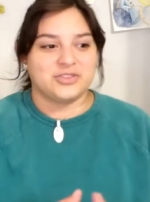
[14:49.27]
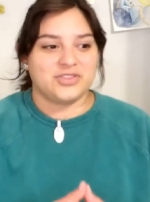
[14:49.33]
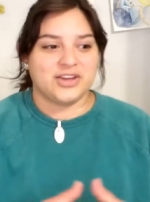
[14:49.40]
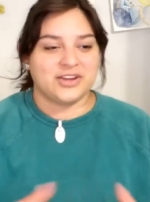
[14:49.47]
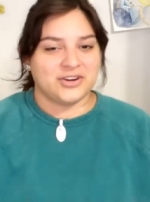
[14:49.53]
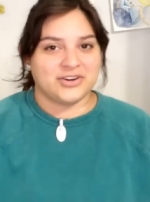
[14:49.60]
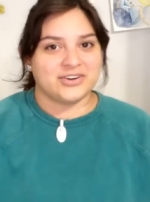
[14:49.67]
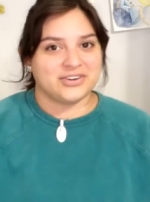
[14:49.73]

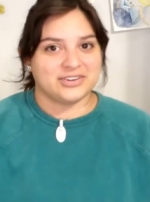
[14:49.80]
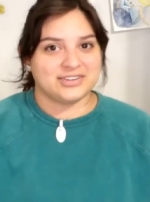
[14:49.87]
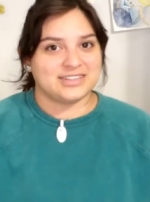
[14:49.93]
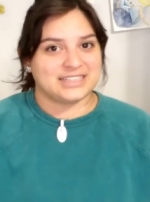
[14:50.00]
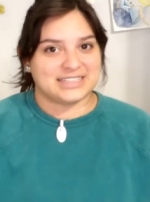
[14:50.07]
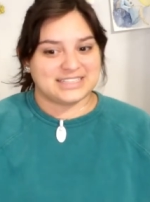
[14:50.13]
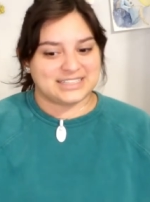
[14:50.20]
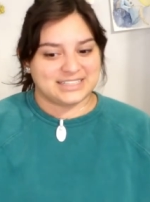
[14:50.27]
They are,
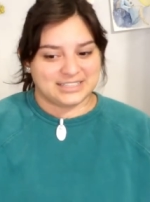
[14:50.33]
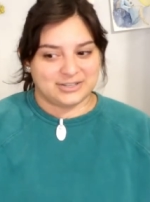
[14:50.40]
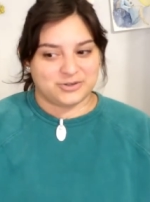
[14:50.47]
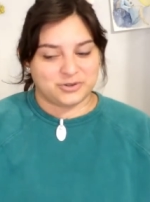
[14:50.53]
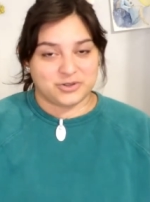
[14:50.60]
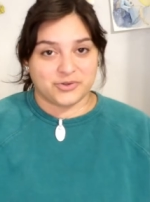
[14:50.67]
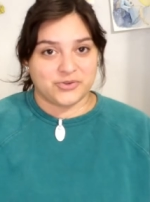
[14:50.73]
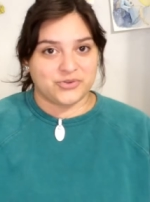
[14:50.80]
you
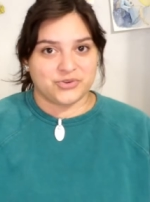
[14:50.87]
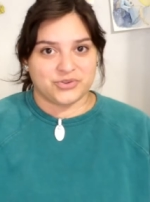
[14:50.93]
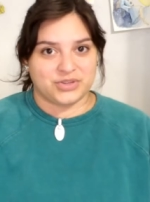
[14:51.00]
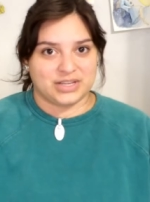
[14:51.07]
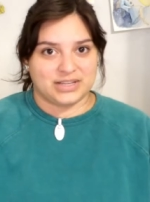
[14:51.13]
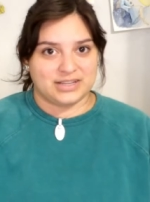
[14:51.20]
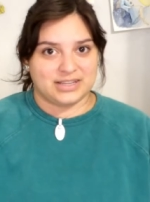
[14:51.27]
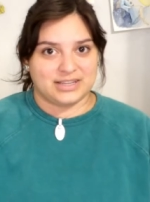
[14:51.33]
know, closer
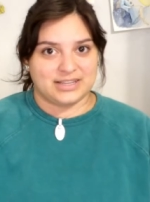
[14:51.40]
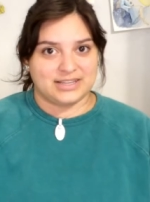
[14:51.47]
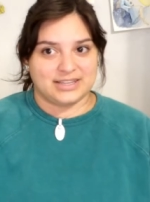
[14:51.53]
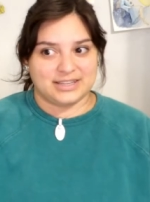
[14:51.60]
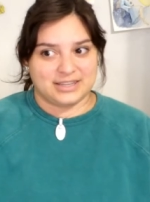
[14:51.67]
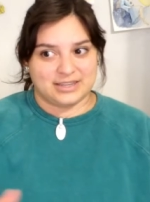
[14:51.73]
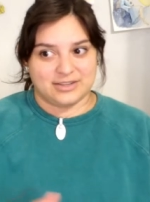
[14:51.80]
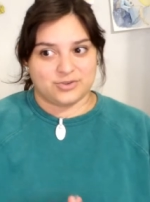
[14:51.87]
than
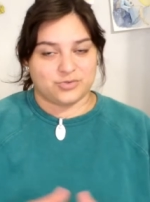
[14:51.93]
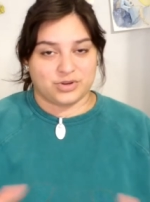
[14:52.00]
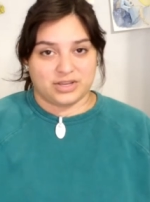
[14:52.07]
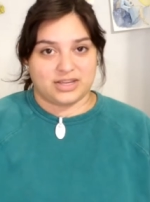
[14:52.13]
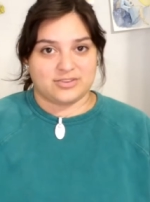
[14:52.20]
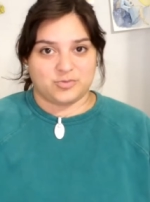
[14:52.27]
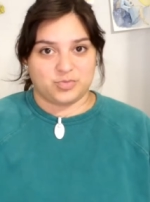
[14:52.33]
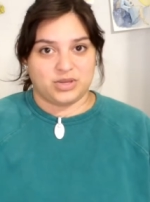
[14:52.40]
this
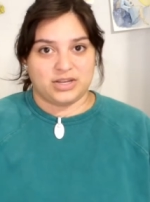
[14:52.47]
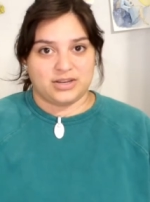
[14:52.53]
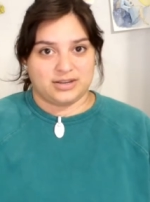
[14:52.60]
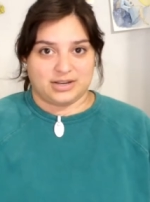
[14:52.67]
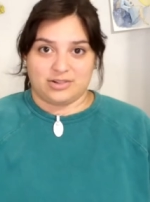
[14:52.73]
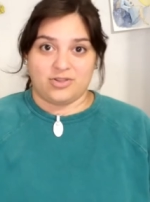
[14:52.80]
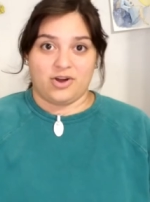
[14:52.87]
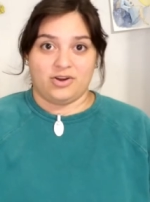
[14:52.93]
ring has been
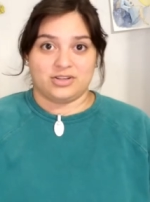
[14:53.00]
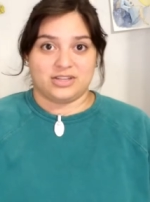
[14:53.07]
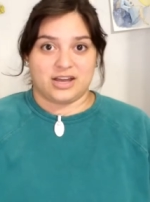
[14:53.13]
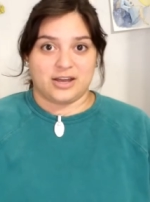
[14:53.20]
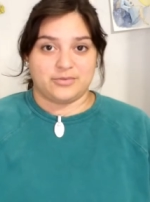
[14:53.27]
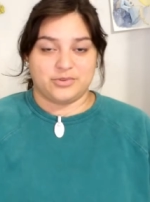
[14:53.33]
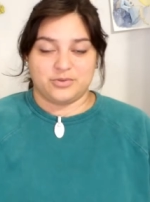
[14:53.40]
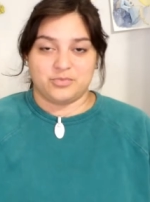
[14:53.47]
in a long
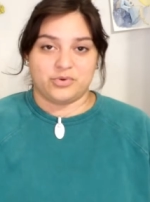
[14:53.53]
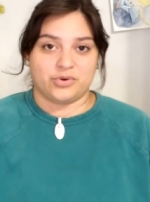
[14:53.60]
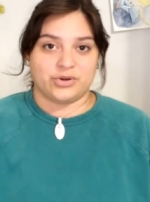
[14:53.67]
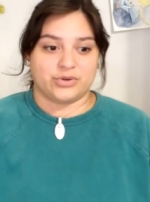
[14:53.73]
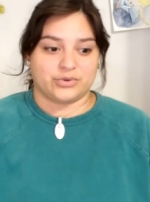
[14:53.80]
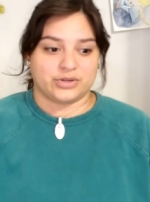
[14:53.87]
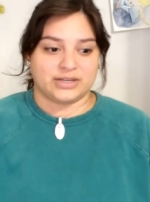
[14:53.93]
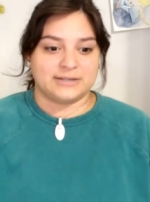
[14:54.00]
time to
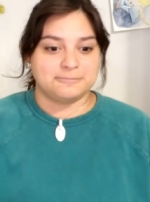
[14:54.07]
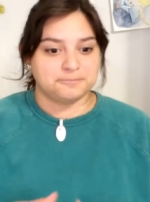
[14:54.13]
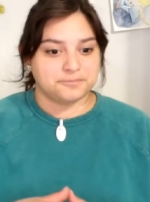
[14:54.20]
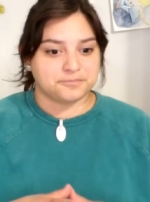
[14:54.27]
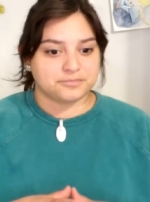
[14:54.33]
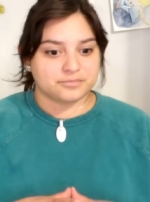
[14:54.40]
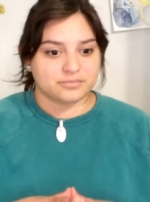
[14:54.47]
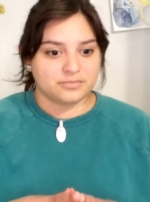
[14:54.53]
Mordor.
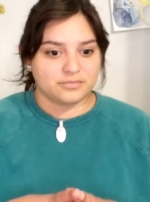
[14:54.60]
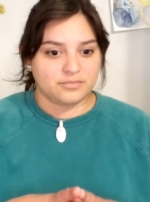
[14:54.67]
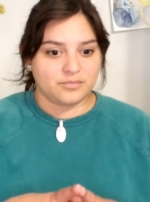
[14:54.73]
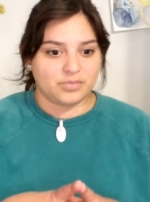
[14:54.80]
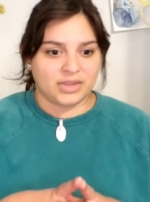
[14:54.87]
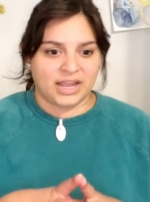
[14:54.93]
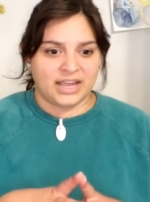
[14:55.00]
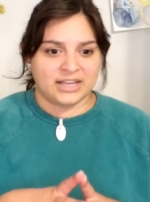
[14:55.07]

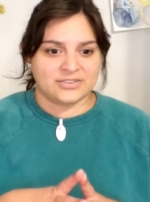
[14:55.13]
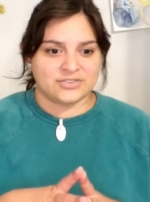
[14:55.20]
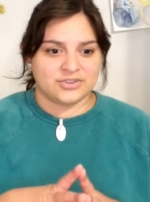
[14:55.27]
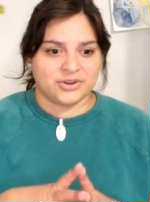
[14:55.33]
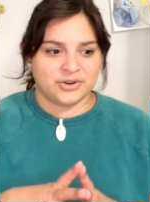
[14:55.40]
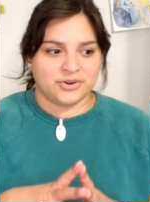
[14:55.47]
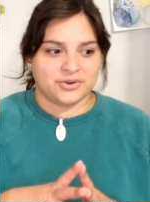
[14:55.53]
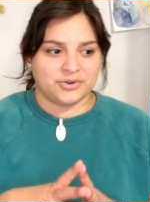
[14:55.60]
And
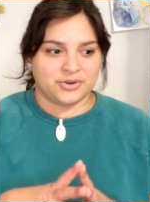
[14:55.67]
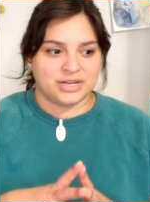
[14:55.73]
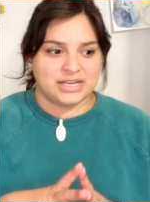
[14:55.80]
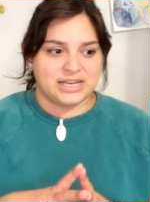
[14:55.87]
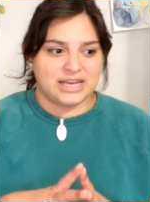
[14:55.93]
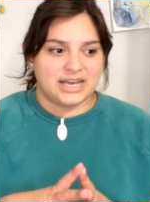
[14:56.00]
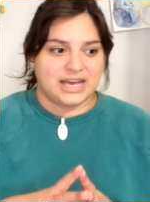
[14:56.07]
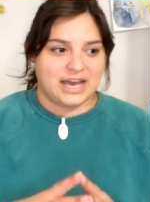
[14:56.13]
so
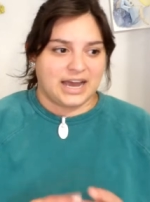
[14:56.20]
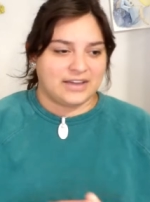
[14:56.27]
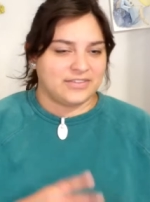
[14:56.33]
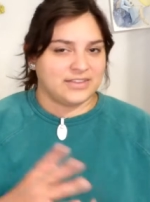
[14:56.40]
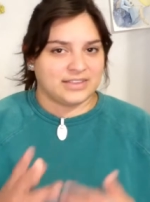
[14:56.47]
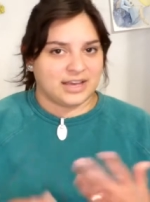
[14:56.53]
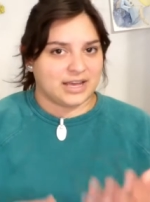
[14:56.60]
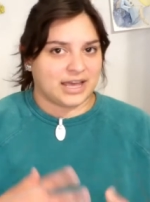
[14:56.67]
I
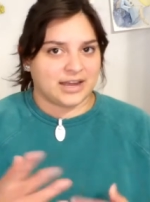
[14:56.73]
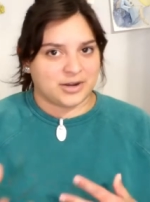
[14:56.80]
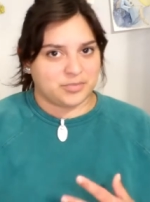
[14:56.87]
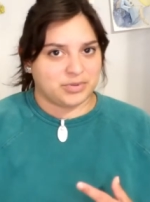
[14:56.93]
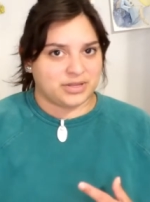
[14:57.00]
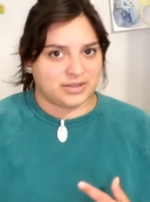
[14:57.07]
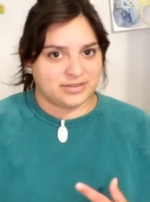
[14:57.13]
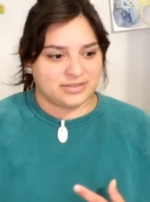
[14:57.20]
think that kind of
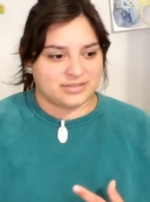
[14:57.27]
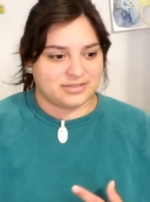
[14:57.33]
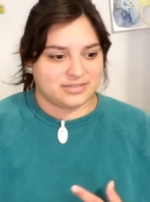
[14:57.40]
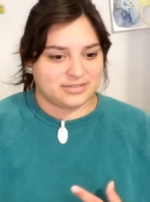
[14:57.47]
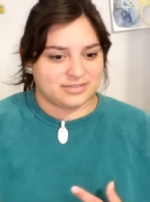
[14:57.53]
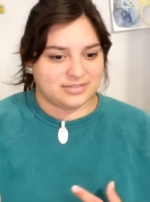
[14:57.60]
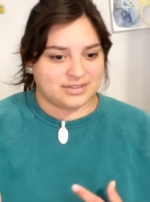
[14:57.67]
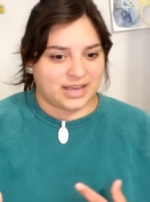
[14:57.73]

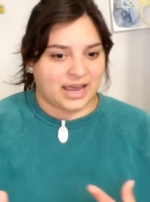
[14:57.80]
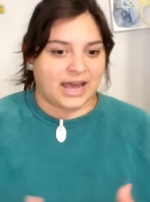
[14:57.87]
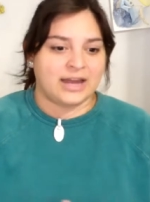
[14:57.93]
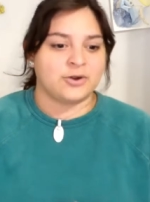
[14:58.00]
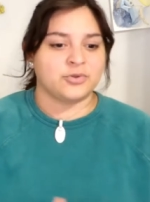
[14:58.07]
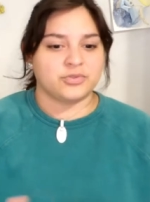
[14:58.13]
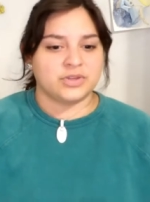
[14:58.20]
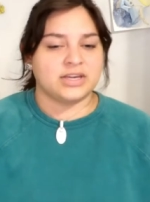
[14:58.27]
plays. I, I
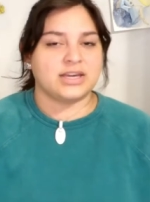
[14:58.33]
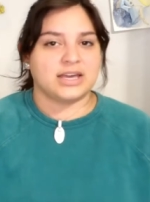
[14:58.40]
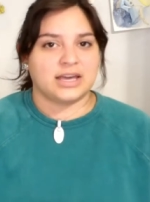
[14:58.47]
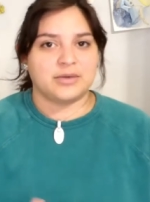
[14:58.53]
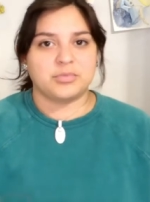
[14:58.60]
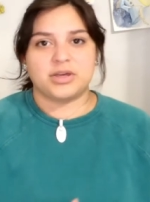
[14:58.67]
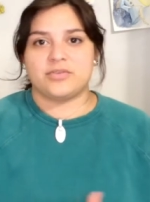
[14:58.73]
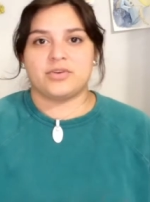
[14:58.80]
don't think
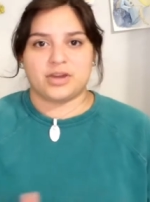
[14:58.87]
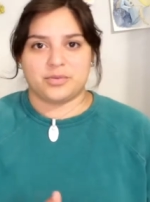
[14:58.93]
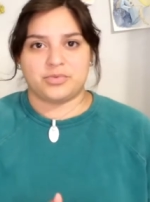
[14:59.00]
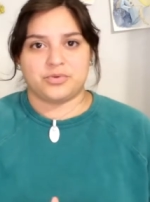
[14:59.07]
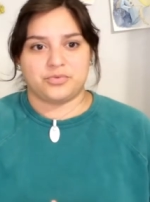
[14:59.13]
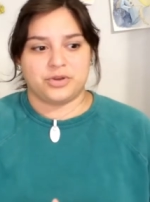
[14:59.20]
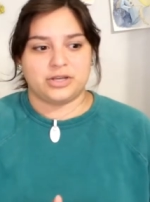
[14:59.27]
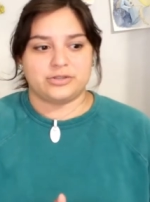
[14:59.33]
him giving up
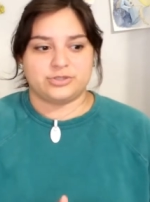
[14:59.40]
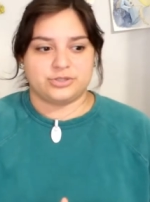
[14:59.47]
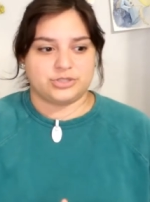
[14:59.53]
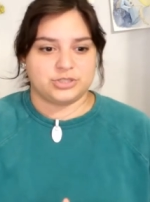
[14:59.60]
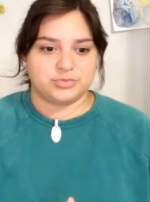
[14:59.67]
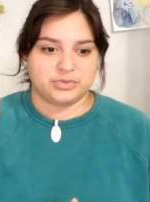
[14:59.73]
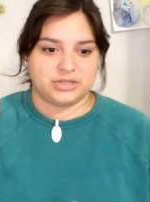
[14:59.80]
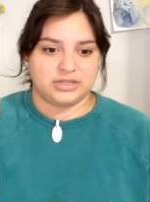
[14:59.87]
the ring should
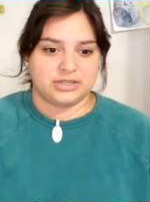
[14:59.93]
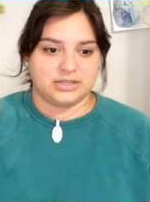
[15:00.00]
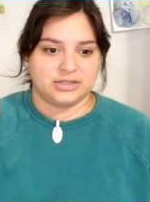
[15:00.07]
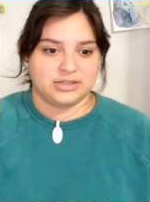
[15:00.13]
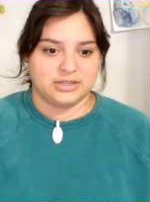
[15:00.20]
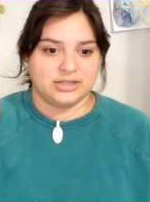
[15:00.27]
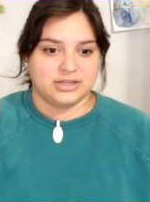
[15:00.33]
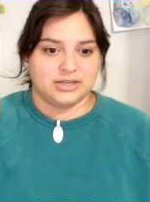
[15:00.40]
just be,
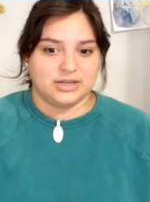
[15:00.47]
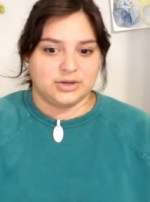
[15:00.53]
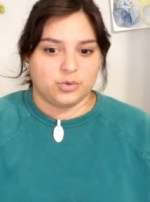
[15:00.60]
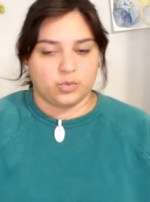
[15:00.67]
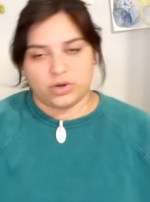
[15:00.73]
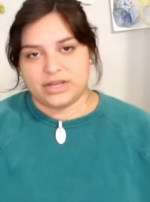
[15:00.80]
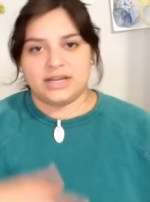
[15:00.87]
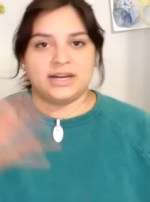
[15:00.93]

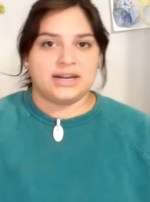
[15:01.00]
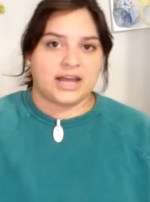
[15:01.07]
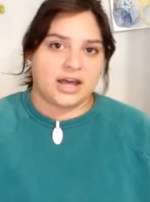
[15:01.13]
well, he didn't